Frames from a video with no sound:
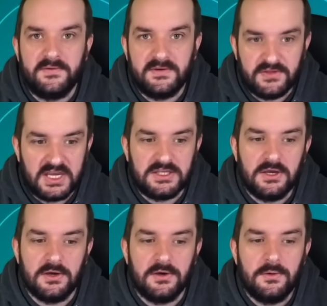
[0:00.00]
And if they
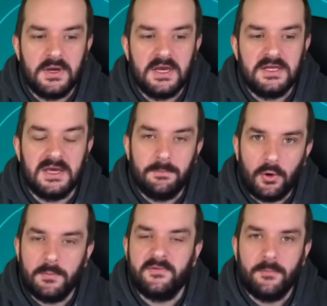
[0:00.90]
do, then
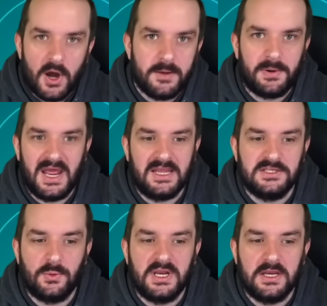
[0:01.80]
Bournemouth might play in
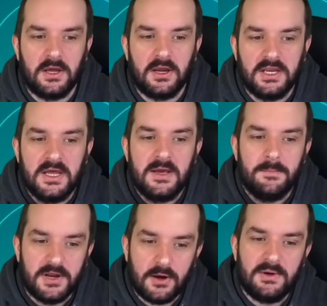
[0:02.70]
29,
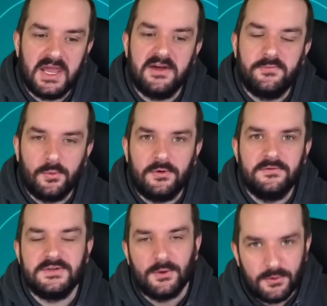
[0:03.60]
but only if
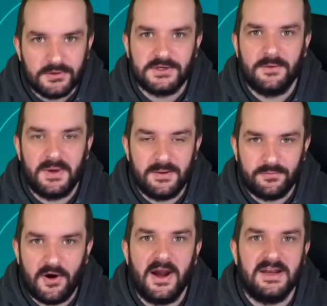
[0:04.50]
Wolves also beat
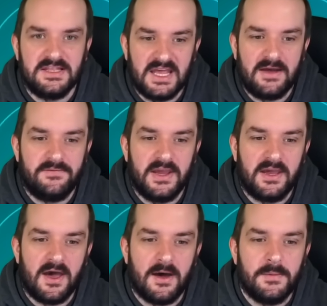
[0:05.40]
Brighton in the FA
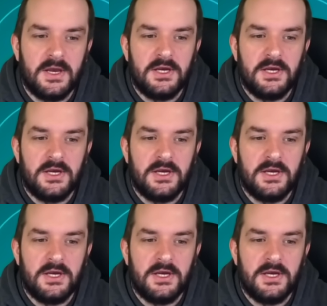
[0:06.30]
Cup.